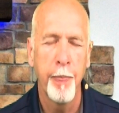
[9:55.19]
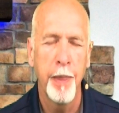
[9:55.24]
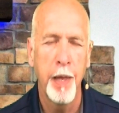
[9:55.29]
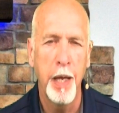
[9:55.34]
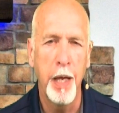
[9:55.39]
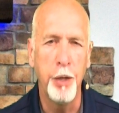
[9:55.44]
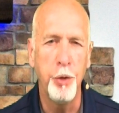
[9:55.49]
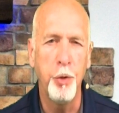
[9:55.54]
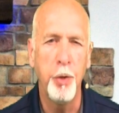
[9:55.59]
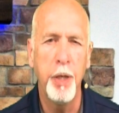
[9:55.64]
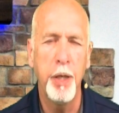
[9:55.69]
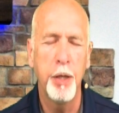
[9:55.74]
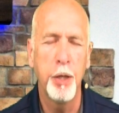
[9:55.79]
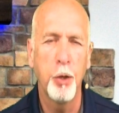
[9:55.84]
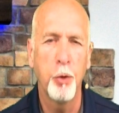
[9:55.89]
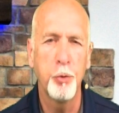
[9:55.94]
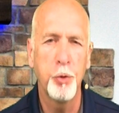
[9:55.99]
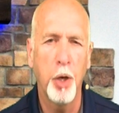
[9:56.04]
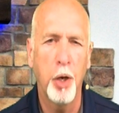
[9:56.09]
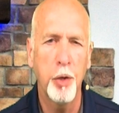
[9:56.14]
And you need to go
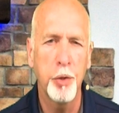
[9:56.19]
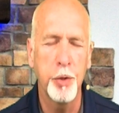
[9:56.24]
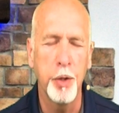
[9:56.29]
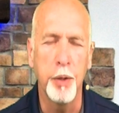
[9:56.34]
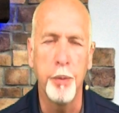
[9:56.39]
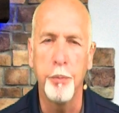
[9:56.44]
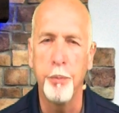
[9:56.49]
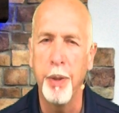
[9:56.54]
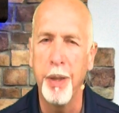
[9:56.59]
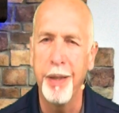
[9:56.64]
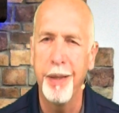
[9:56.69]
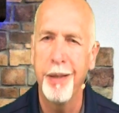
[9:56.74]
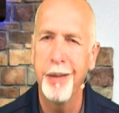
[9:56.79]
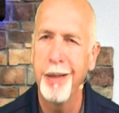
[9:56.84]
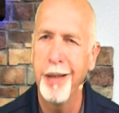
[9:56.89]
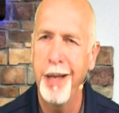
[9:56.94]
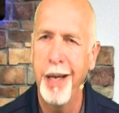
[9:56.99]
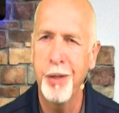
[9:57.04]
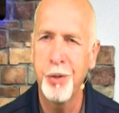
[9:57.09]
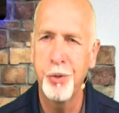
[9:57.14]
talk to him. But
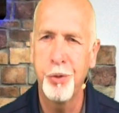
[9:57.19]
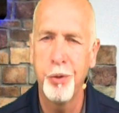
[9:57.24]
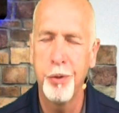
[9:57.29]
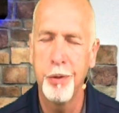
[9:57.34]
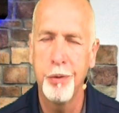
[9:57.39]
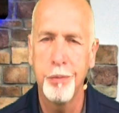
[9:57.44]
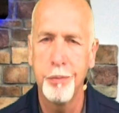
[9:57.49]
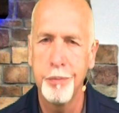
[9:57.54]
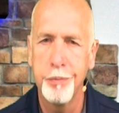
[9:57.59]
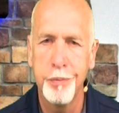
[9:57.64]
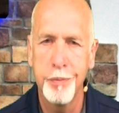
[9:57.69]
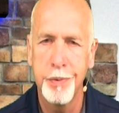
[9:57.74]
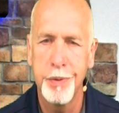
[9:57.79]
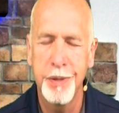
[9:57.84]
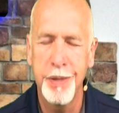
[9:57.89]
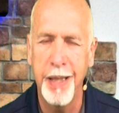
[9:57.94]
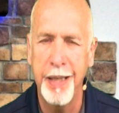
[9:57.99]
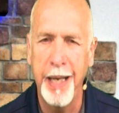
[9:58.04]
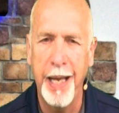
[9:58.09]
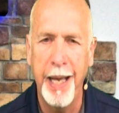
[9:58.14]
Esther
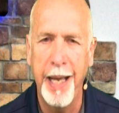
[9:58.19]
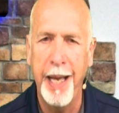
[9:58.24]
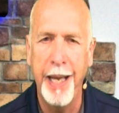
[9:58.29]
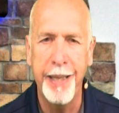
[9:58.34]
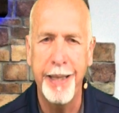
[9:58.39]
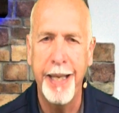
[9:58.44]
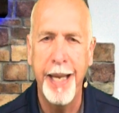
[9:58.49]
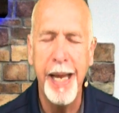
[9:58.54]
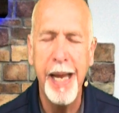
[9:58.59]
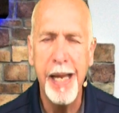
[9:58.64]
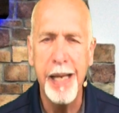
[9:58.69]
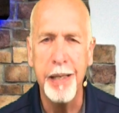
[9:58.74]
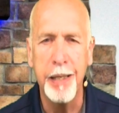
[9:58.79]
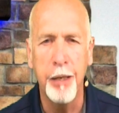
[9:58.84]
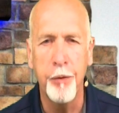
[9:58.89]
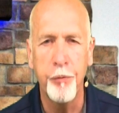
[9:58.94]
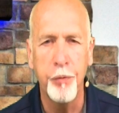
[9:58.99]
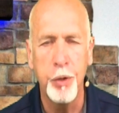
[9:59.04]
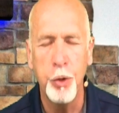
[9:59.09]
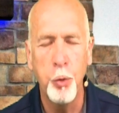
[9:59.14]
said, I, I can't.
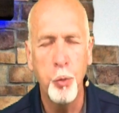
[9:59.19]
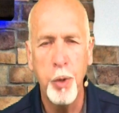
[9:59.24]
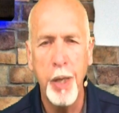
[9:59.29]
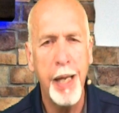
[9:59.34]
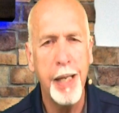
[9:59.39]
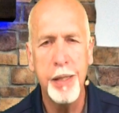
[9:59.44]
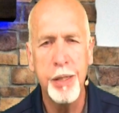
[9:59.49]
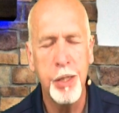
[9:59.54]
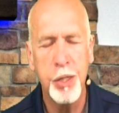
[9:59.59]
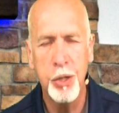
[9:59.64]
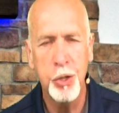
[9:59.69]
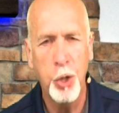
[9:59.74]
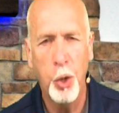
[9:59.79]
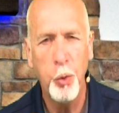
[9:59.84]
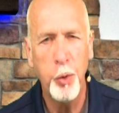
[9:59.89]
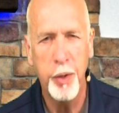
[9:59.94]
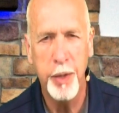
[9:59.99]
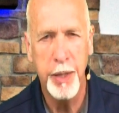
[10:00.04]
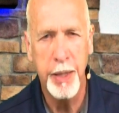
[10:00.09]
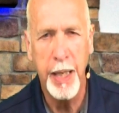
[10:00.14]
If you can't just go
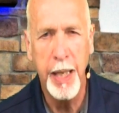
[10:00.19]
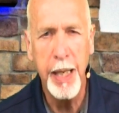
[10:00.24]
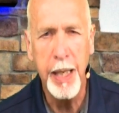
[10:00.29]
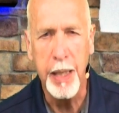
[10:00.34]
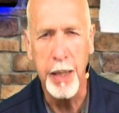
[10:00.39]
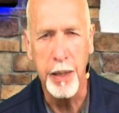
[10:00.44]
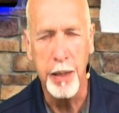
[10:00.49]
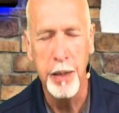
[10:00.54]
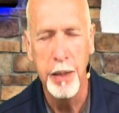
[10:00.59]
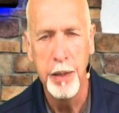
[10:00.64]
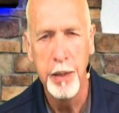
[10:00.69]
to the king.